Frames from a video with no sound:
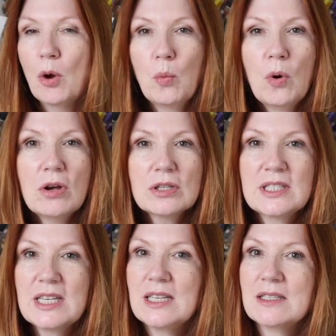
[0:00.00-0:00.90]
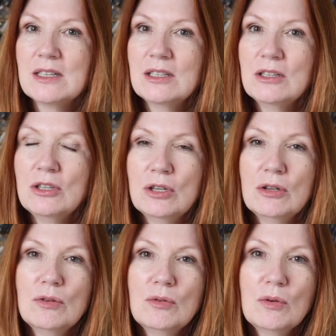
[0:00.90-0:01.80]
what season
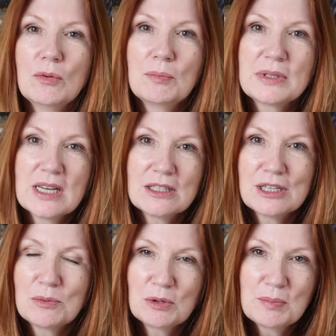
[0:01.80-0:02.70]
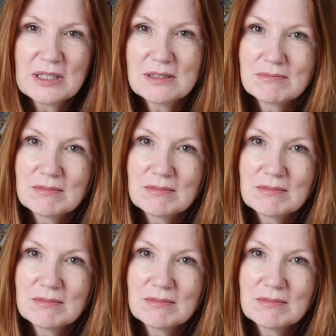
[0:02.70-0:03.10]
you potentially would be